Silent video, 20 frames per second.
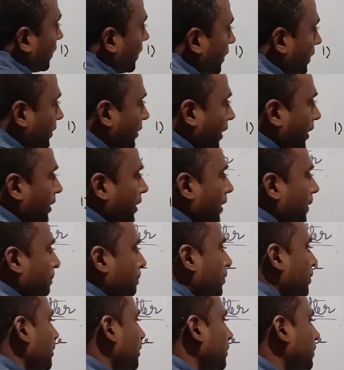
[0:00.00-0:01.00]
That is highly
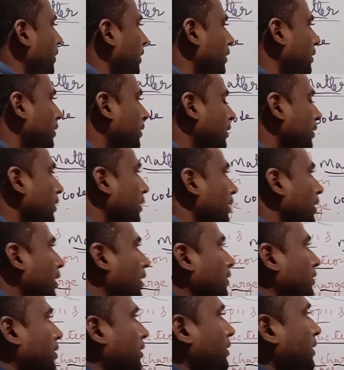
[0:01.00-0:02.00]
impossible.
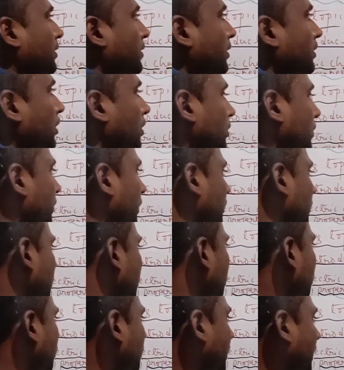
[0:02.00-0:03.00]
So this is all
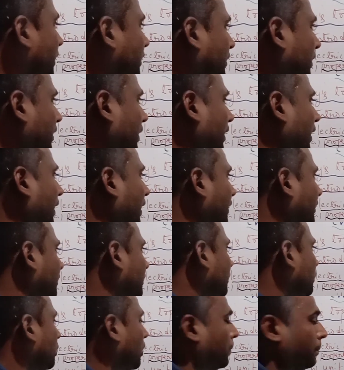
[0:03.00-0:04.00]
about today's
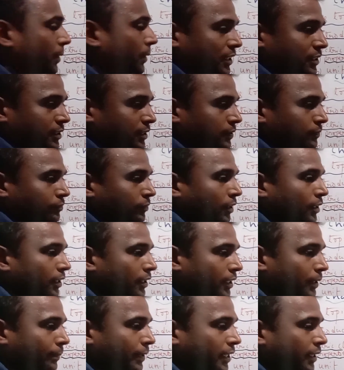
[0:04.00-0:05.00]
class topics.
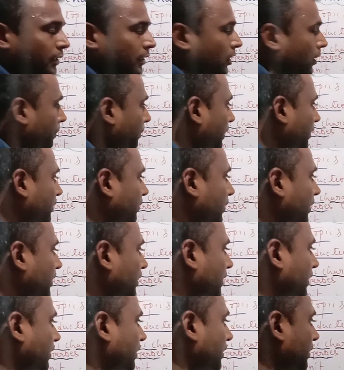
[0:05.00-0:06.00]
Remaining topics we will
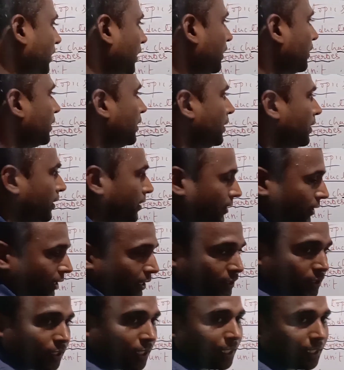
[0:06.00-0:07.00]
discuss in the
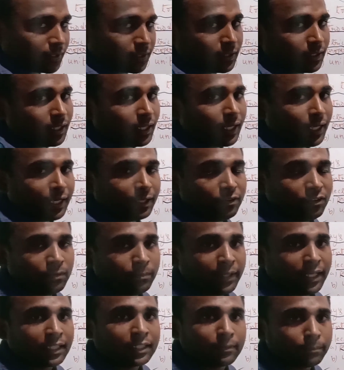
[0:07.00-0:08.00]
next class. I will
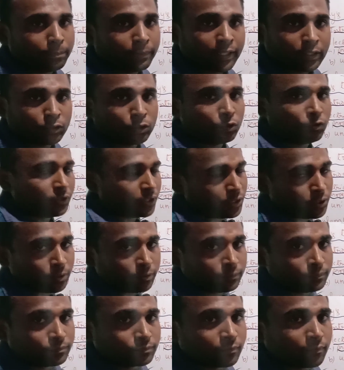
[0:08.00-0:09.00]
make part 2
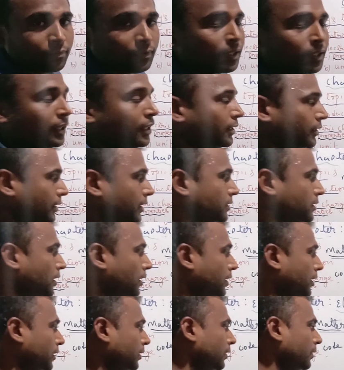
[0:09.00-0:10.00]
video. Dear
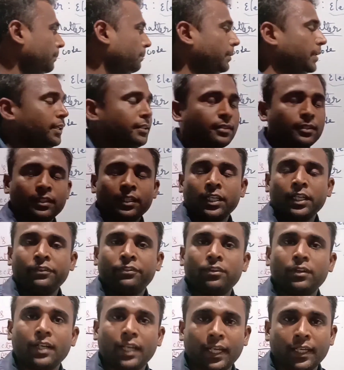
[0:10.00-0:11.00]
children, please, if
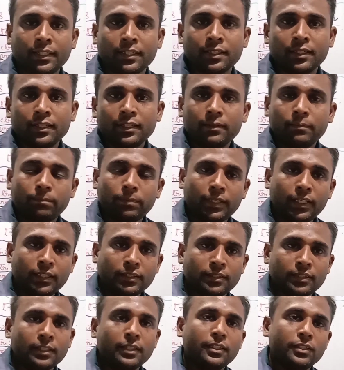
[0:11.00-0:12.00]
you like,
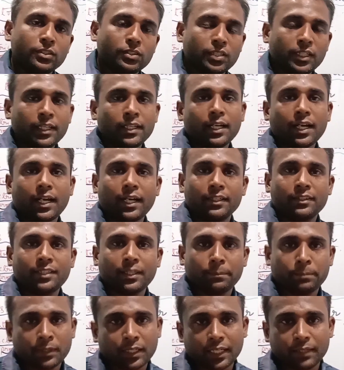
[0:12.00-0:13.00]
please share and
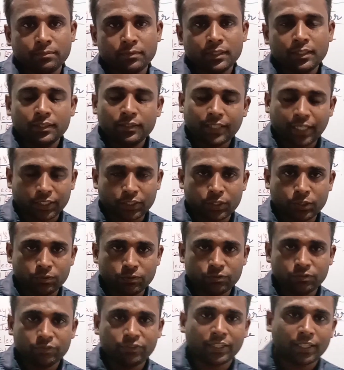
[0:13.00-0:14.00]
subscribe. Thank
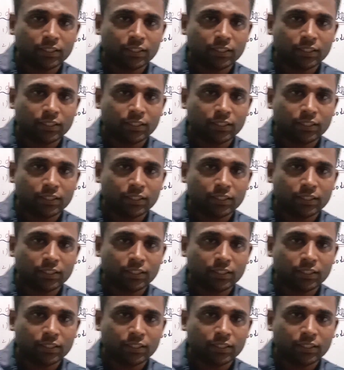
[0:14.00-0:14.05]
you for